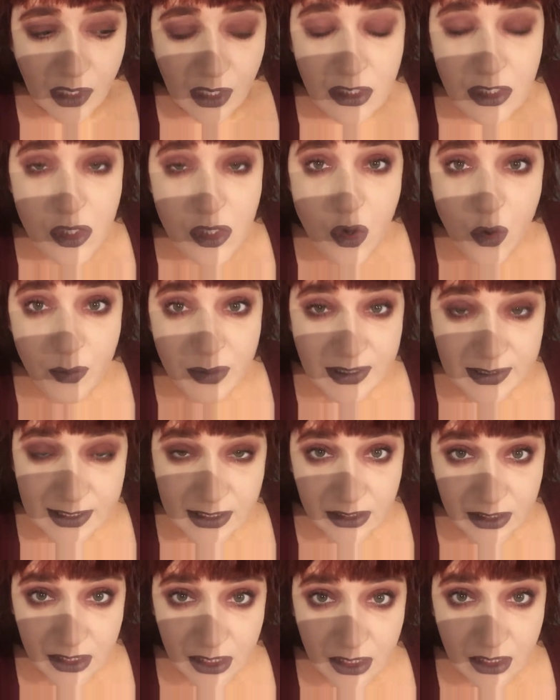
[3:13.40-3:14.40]
you know,
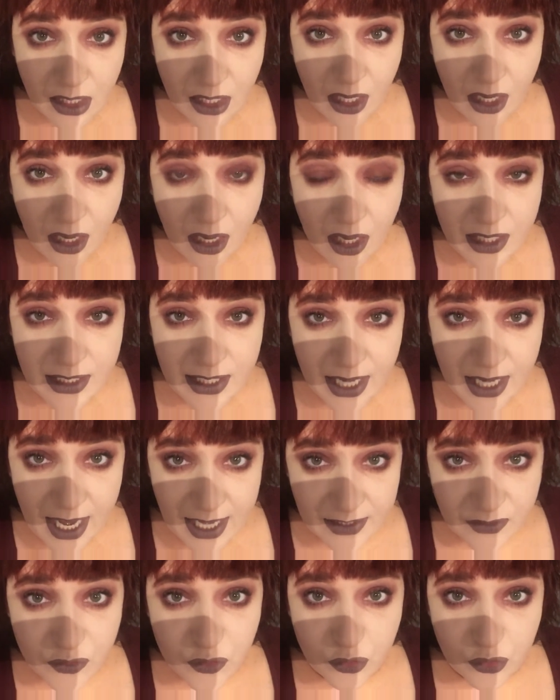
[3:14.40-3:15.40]
basically an
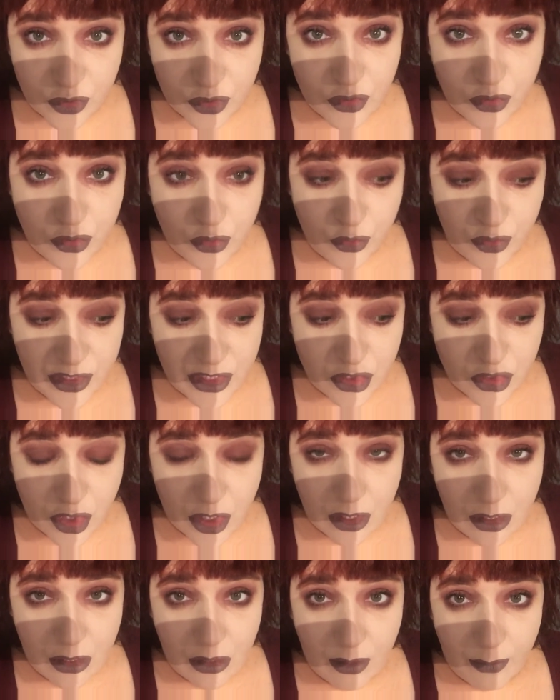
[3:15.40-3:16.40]

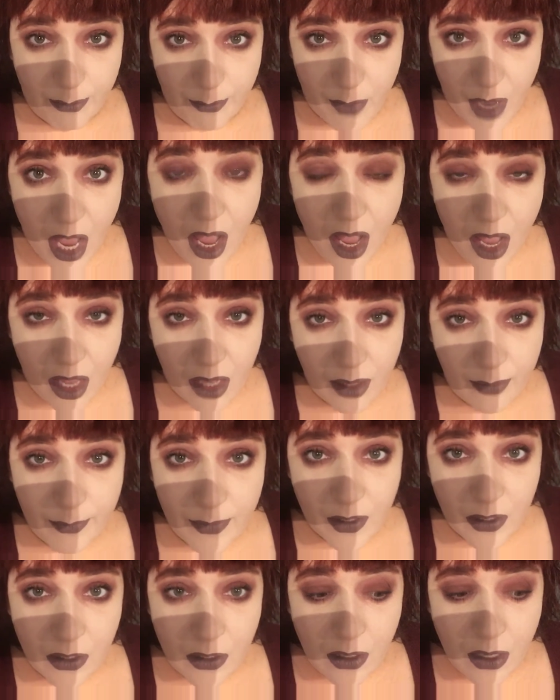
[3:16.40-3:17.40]
extrajudicial mob
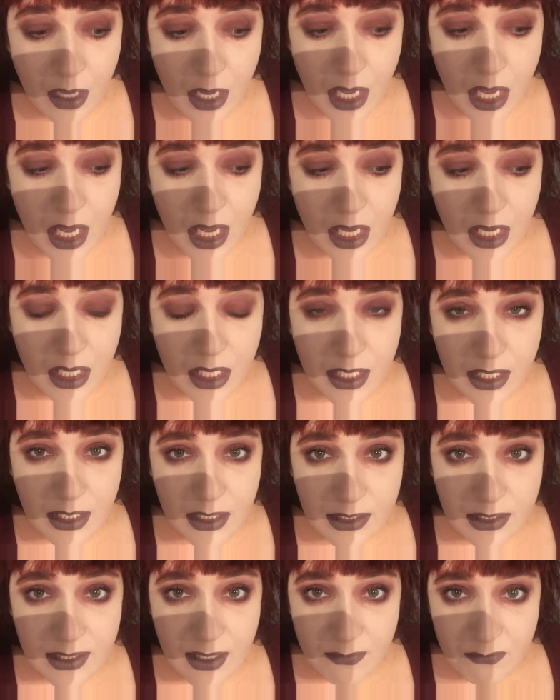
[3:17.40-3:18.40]

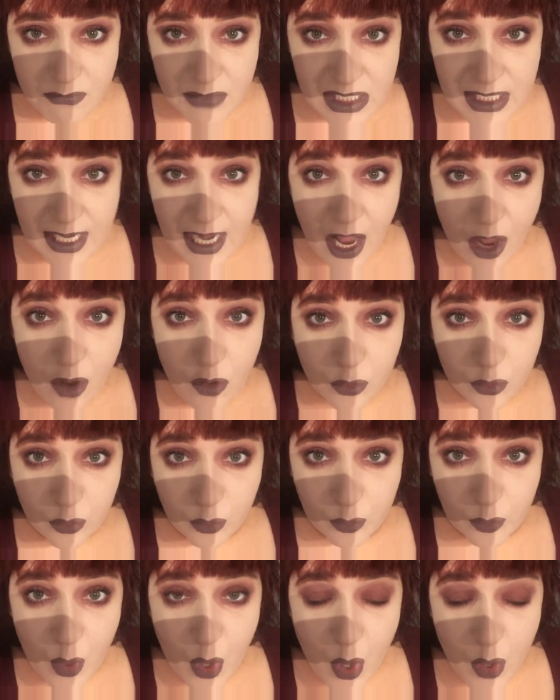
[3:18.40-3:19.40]
that meted out
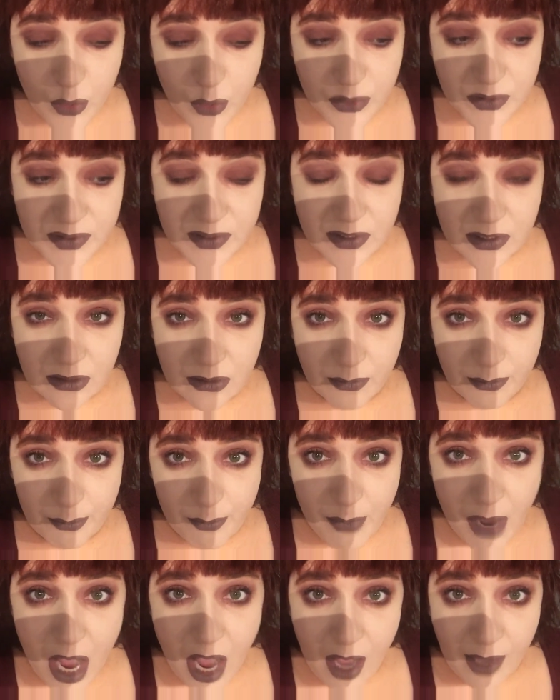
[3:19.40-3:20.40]
gross
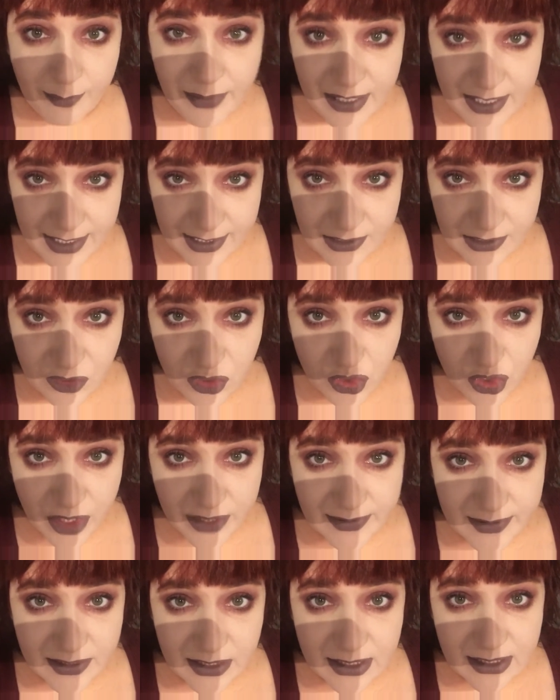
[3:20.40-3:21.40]
mob
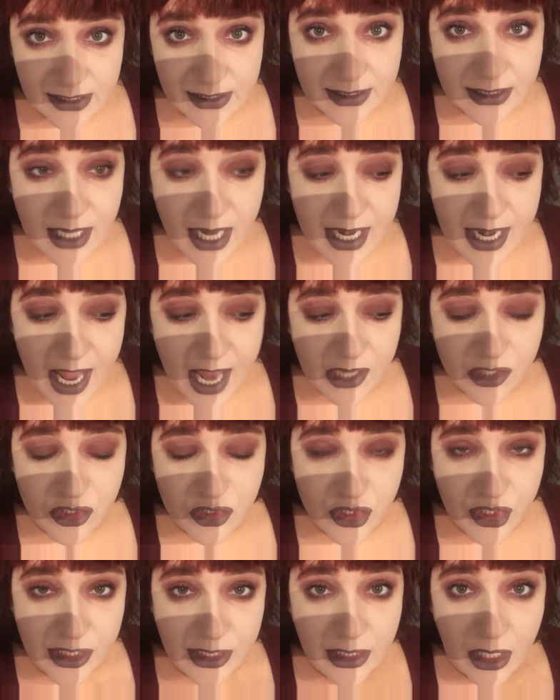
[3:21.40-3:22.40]
injustice and
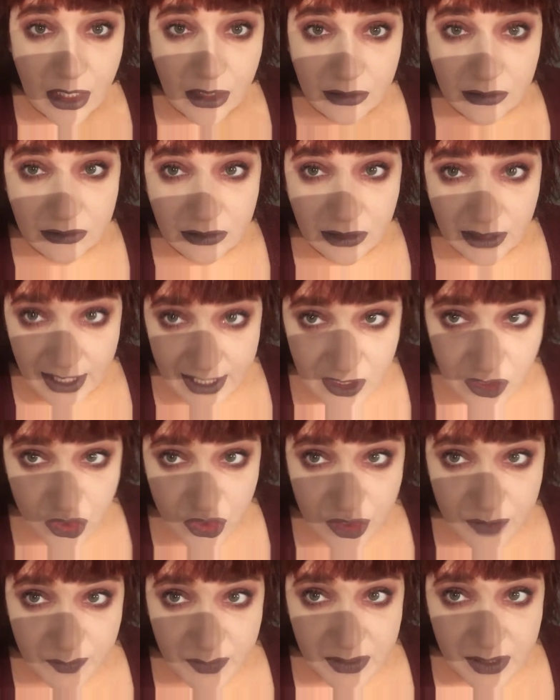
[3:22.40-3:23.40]
actually
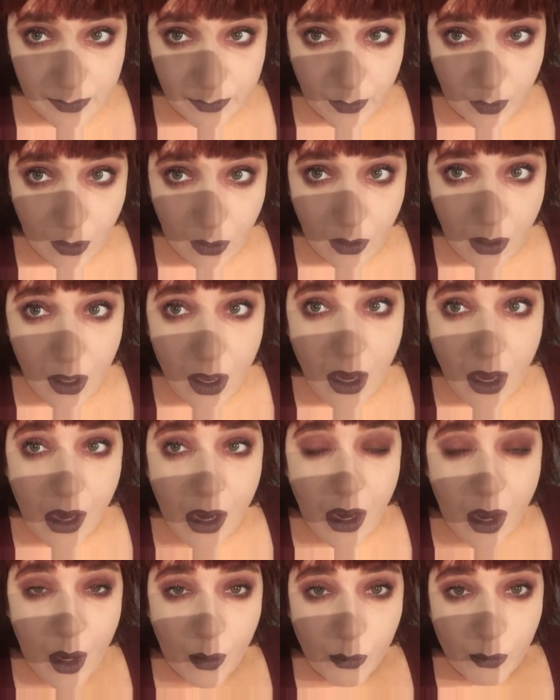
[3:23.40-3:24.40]
lynched people,
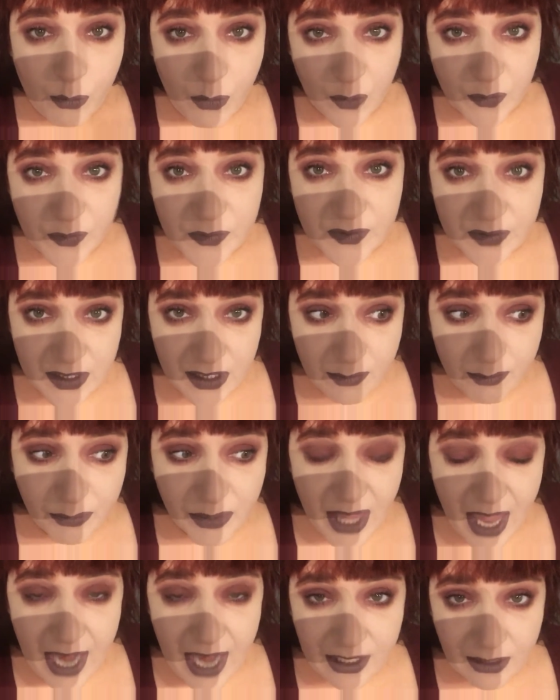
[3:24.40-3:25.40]
mostly
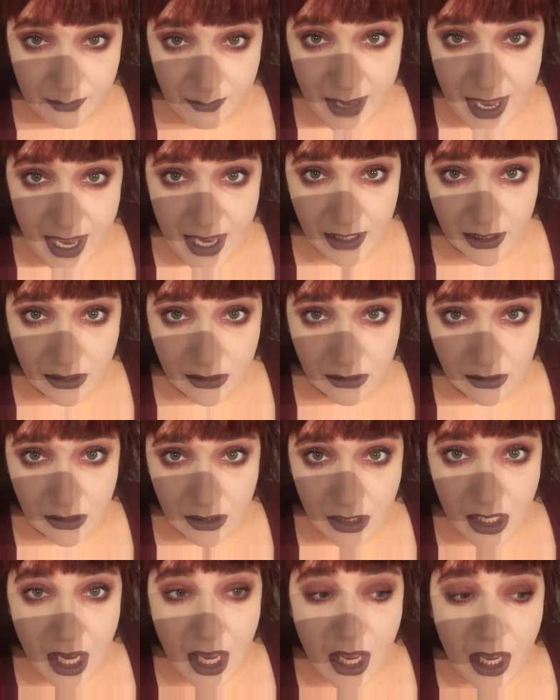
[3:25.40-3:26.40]
black men
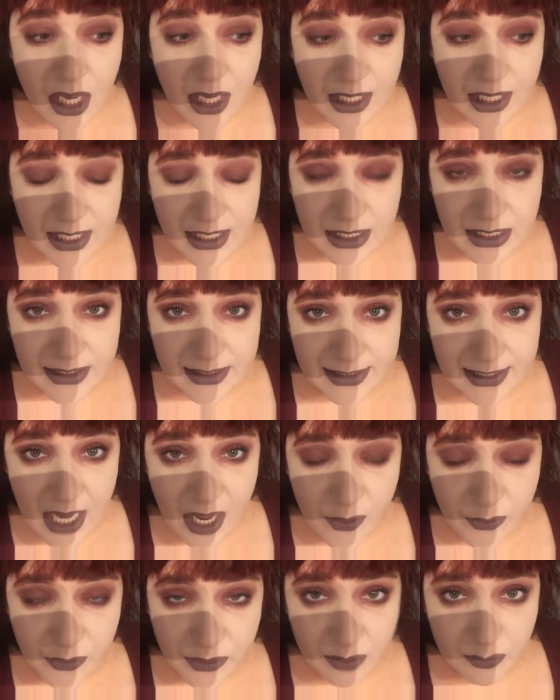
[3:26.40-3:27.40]
in the
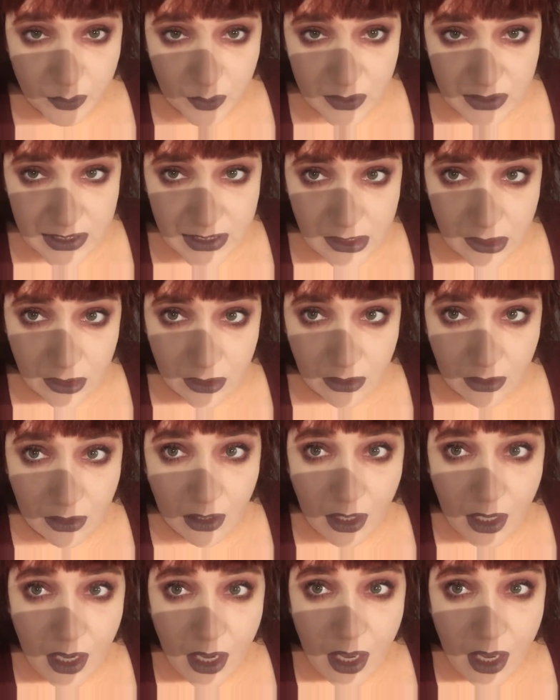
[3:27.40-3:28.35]
South in particular.